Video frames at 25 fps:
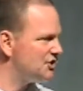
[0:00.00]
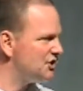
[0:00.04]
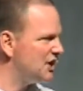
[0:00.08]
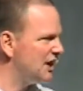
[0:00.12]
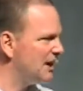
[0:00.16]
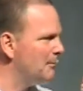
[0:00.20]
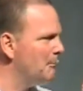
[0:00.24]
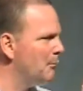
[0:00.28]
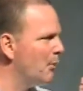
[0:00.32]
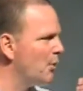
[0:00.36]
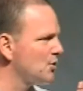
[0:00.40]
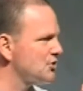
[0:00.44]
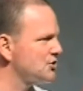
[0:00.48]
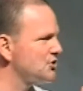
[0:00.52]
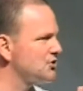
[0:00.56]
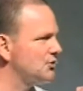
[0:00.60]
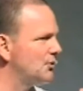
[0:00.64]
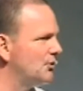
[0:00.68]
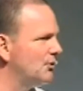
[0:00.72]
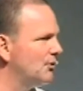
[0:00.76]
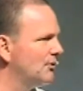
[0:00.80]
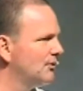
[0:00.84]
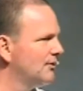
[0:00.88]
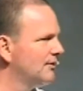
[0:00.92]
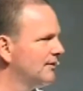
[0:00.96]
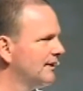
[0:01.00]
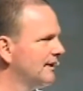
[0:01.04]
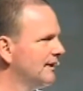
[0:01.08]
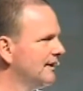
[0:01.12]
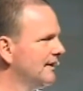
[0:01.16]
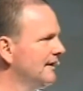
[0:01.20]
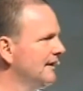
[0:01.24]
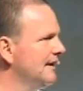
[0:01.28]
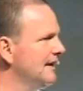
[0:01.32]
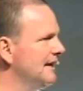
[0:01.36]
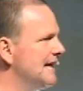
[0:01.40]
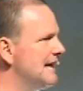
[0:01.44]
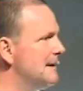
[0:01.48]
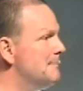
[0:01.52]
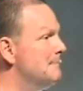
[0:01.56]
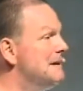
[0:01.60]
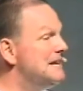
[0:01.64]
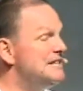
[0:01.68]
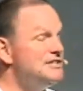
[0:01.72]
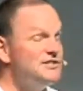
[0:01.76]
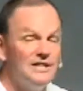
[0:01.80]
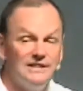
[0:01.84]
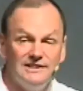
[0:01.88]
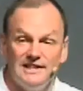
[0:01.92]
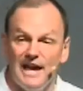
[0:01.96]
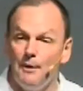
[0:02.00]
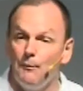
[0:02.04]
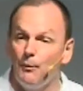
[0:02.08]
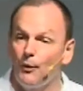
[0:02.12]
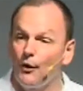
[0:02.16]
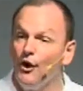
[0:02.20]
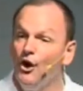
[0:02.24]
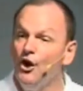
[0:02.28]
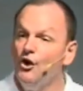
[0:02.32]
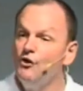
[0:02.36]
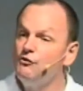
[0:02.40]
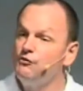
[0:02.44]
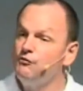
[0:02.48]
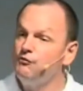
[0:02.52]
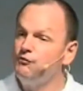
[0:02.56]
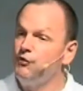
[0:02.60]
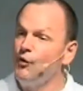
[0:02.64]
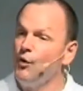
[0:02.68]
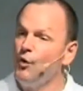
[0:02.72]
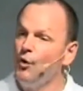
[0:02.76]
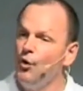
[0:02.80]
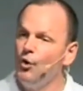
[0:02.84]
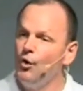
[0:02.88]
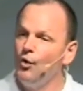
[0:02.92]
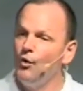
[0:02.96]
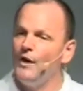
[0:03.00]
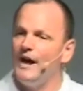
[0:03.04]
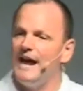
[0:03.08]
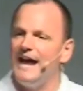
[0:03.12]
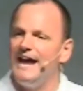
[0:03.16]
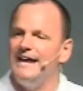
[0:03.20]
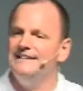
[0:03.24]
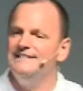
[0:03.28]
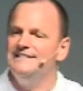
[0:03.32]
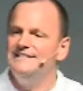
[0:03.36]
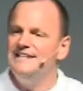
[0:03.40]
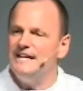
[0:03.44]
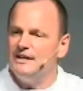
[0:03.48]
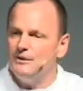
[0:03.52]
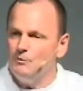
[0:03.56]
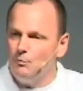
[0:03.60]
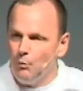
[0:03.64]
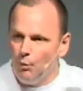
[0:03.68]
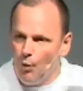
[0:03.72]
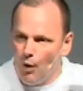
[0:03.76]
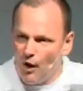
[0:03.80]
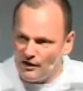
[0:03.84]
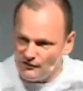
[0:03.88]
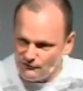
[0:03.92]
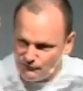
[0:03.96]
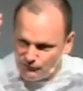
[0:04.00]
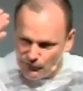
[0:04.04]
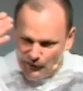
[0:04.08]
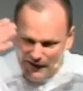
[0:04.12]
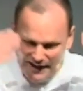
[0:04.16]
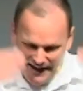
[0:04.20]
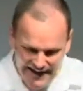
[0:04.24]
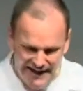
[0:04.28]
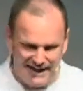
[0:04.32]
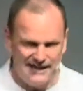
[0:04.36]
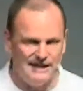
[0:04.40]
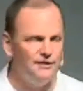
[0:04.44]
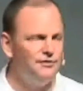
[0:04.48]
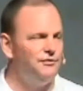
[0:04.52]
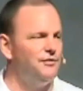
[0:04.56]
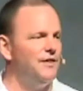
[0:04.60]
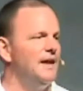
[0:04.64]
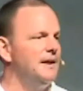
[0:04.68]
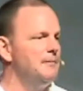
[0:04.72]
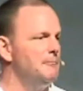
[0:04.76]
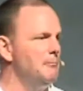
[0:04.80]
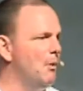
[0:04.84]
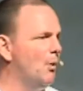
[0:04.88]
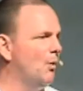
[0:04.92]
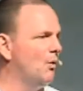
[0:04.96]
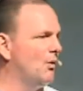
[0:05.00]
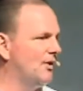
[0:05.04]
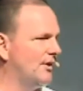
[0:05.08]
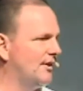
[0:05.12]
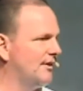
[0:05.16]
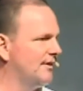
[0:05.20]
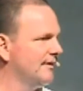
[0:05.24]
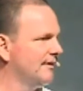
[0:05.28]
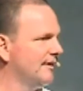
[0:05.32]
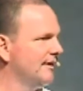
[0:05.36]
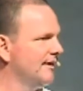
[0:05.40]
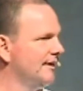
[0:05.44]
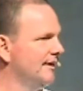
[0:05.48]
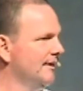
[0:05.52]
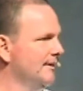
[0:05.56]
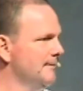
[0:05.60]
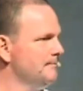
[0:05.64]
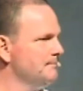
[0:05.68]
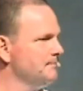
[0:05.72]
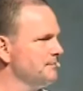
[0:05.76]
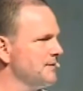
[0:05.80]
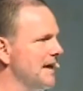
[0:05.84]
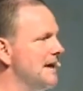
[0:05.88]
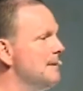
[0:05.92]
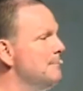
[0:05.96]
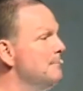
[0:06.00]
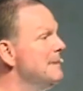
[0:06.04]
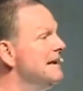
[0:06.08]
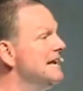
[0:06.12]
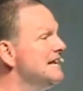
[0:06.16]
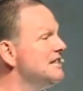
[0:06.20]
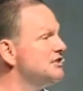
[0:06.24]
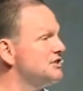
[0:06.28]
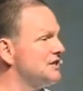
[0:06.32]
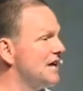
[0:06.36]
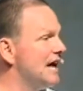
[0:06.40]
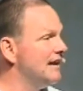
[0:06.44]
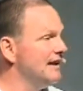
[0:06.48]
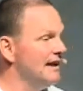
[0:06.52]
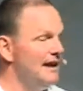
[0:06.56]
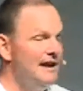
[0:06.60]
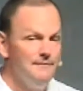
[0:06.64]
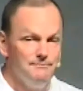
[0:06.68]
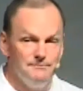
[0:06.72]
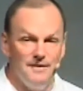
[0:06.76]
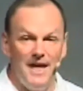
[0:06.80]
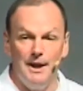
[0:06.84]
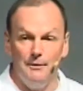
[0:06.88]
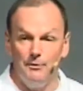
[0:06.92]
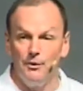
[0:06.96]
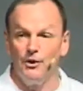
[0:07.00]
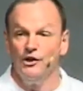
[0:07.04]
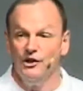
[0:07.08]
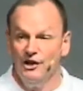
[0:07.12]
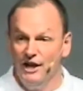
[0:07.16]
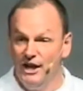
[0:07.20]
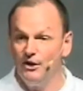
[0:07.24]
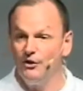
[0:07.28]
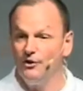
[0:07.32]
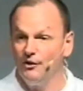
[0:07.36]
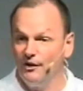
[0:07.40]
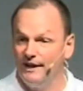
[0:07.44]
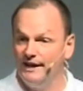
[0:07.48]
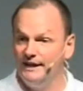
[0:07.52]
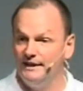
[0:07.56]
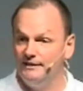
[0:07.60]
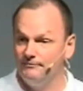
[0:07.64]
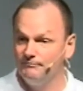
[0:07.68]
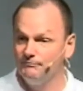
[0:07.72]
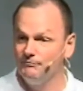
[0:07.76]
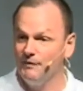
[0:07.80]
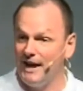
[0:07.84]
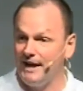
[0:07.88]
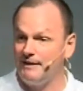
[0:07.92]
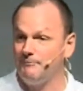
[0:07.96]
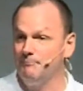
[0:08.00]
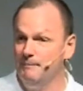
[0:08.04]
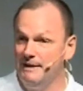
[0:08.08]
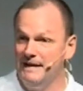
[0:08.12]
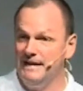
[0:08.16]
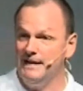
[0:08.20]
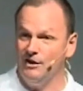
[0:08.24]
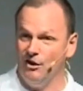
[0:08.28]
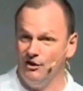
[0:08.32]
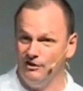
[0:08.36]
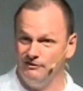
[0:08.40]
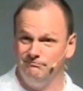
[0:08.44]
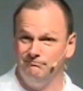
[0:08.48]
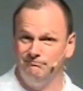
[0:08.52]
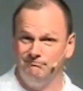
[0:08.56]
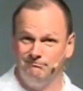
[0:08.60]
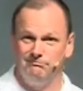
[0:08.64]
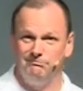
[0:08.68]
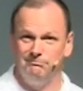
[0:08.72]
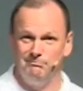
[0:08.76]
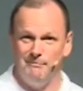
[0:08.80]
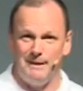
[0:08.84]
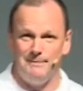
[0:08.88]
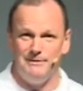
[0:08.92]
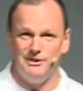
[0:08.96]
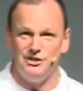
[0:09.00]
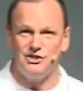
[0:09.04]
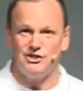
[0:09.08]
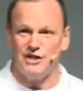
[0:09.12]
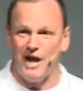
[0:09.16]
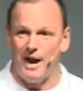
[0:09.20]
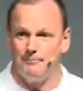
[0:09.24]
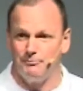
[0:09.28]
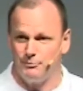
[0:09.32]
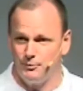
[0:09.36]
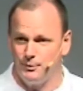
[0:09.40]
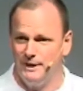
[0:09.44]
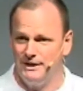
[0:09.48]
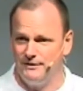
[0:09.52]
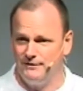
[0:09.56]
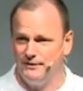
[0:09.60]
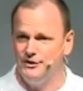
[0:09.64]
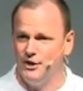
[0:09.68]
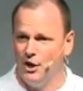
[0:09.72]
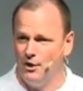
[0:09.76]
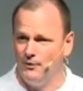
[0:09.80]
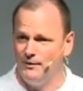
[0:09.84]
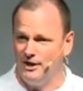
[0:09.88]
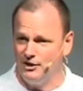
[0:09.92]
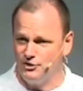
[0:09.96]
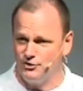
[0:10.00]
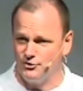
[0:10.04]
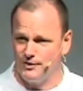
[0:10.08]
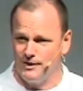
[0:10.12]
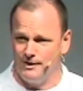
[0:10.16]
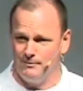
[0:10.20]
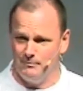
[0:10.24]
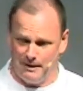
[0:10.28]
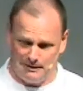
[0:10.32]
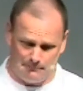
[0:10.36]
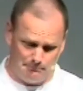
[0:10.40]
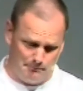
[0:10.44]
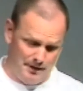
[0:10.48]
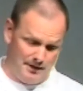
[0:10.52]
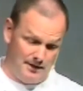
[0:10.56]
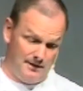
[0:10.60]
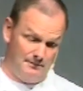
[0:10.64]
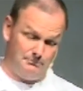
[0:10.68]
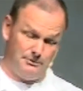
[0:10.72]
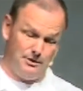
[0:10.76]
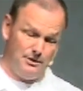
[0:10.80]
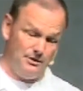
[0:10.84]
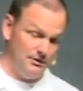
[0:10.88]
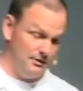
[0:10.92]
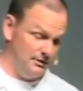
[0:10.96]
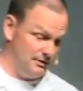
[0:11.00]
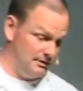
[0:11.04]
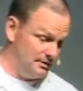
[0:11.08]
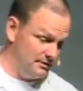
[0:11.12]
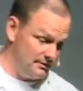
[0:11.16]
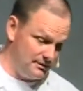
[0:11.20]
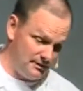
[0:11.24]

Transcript: just get a morsel, it means that they were full and didn't want for anything more. It means that they were literally like me on maybe stop three of the donut trail. I'm like, man, I'm good.